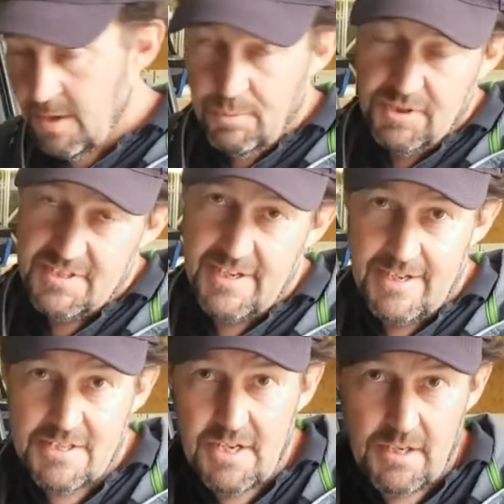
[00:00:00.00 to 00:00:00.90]
to put the
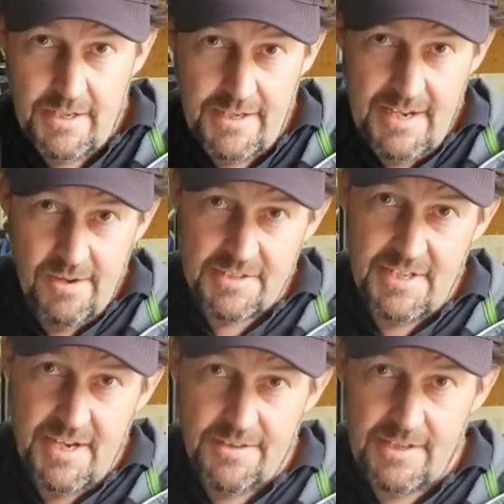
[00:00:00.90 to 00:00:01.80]
second tunnel in now and
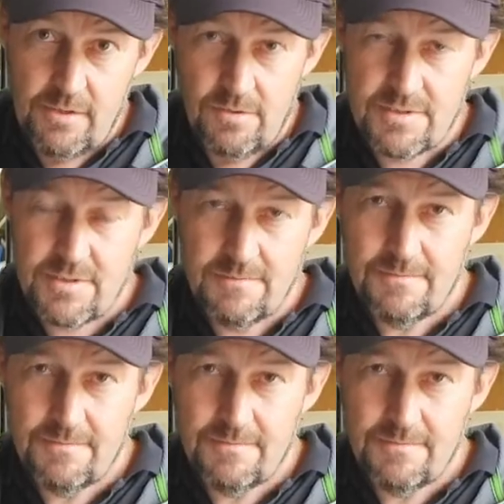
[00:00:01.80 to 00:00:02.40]
see how that looks.